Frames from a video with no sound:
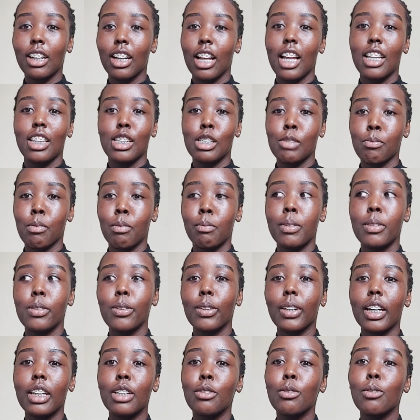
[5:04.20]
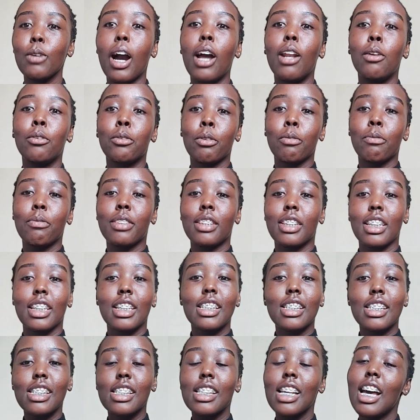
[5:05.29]
at this moment, so you can do a lot of
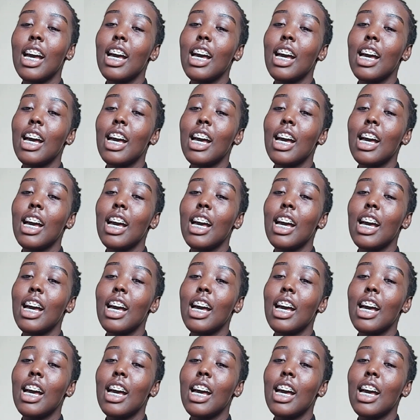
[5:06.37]
things